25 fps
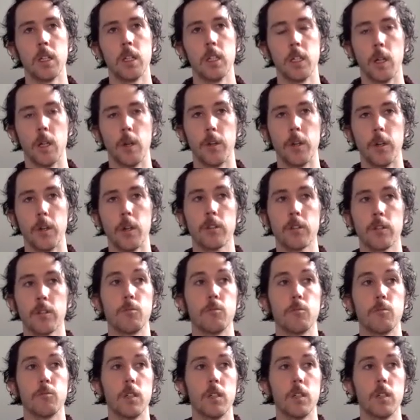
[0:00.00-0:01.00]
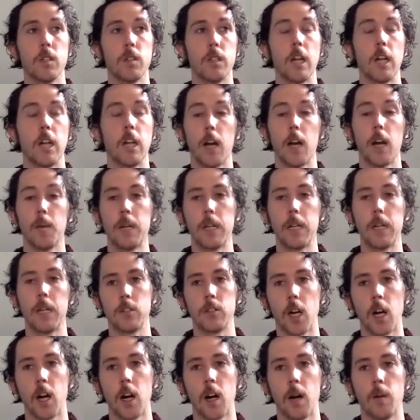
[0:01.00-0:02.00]
There are some really
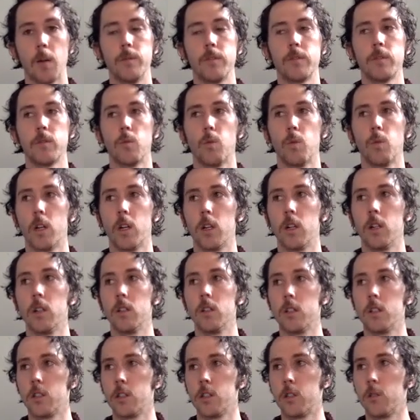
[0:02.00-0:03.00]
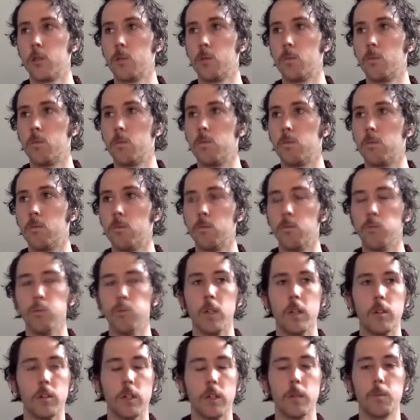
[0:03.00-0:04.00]
high-paying jobs where you
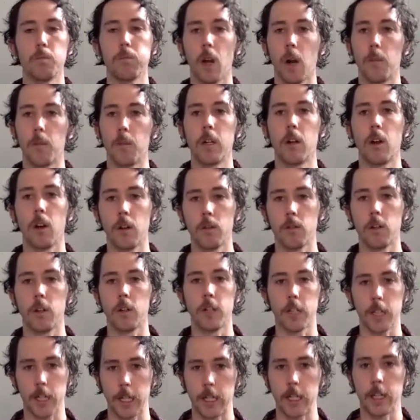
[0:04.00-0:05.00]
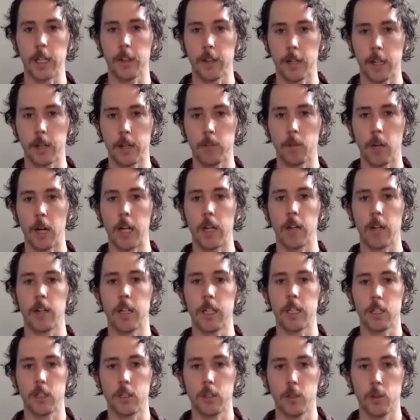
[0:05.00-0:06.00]
really probably aren't learning anything, right?
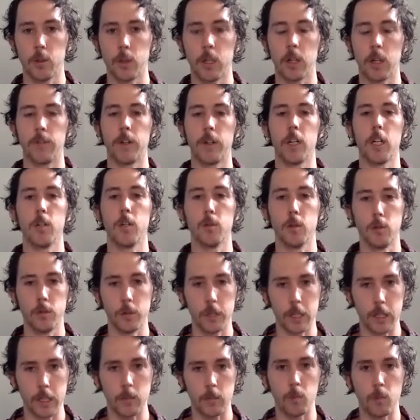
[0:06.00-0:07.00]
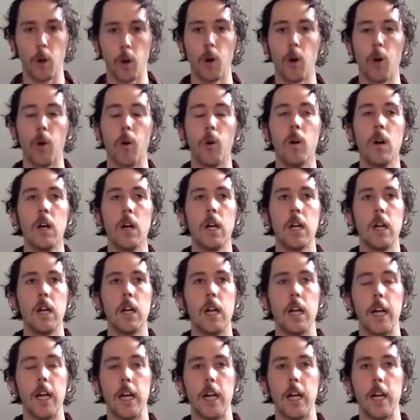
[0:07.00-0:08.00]
Like you're doing a very routine role,
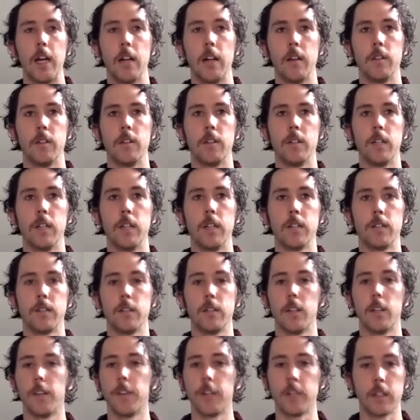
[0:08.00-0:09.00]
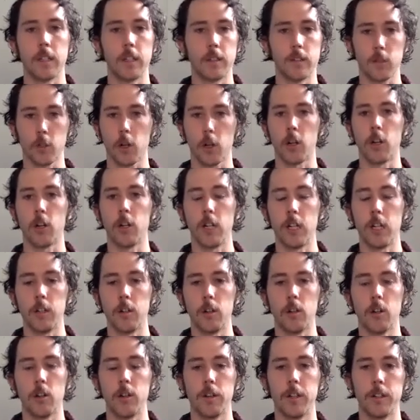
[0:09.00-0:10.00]
and it's nothing that's current
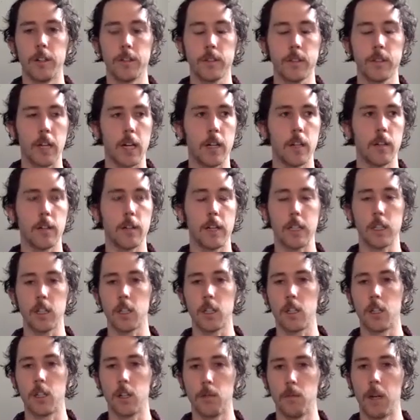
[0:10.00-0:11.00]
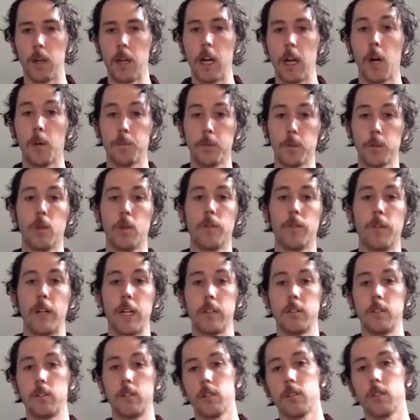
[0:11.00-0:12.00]
or that's kind of like going to help you
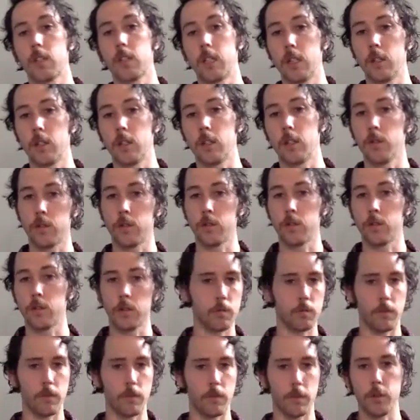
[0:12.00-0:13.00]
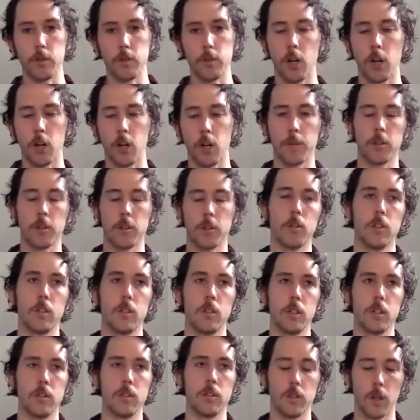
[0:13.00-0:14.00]
advance your skills for future
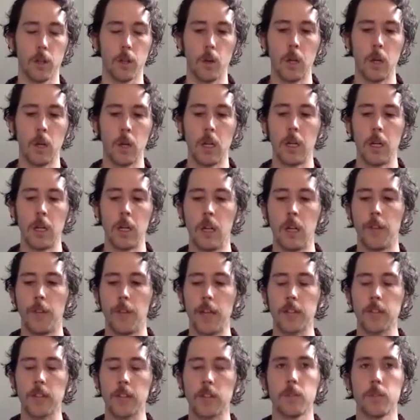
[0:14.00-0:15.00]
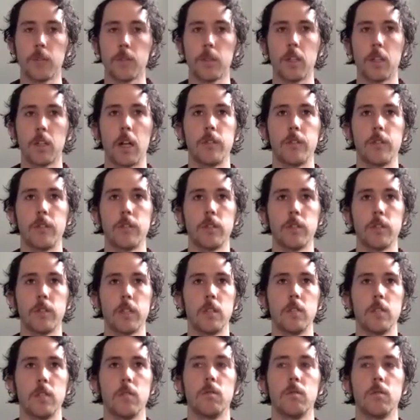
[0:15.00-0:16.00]
opportunities. So that's something that I've
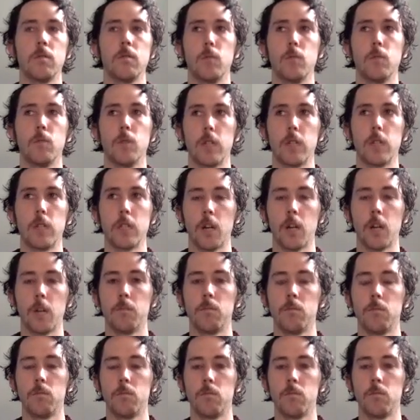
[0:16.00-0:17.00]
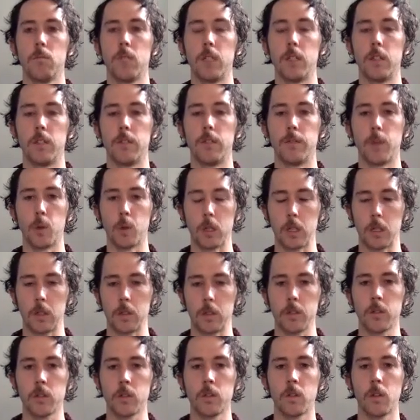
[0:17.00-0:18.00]
seen really come into
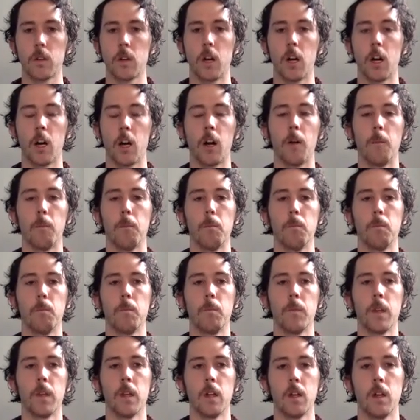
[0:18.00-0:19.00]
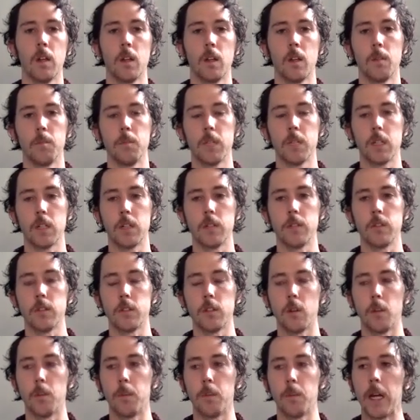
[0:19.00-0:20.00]
focus. Because
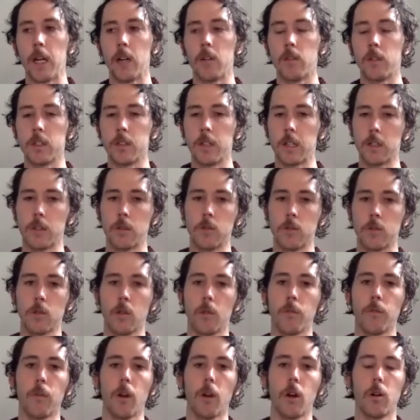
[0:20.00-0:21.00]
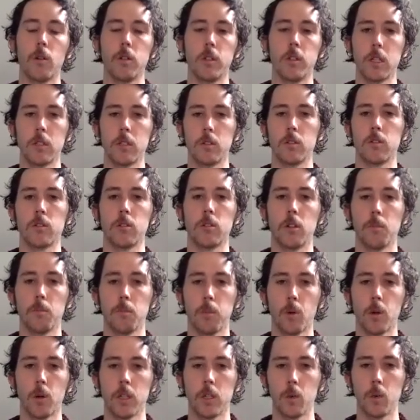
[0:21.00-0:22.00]
pay only takes you so far. You get to a certain
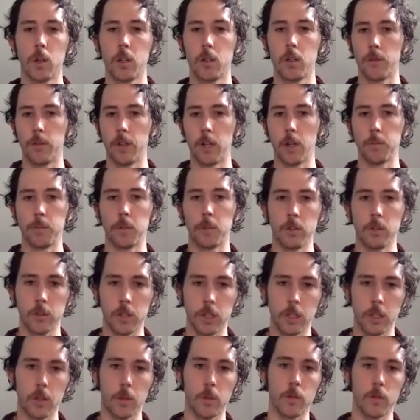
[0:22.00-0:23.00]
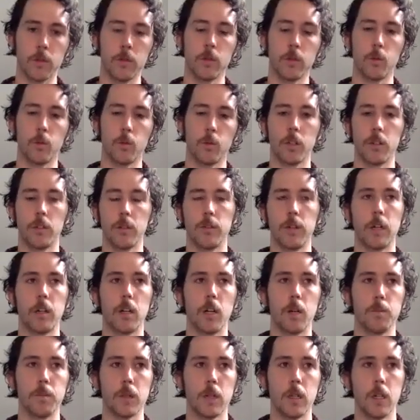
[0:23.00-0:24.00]
point, you want to develop your skills, you want to
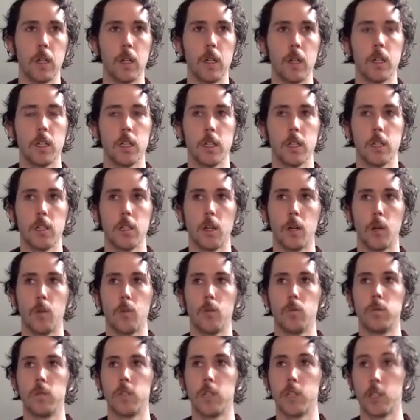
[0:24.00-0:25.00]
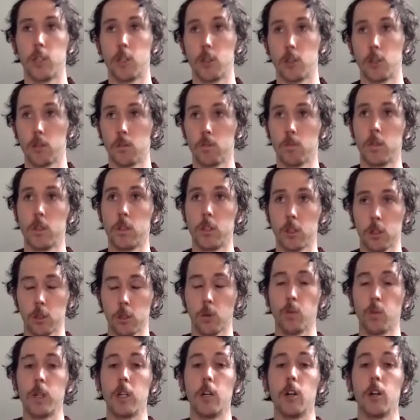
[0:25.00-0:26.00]
develop your
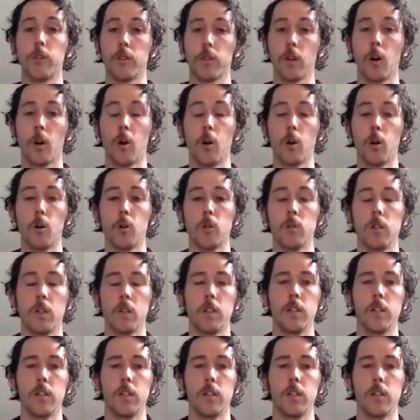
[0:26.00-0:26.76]
career as a whole.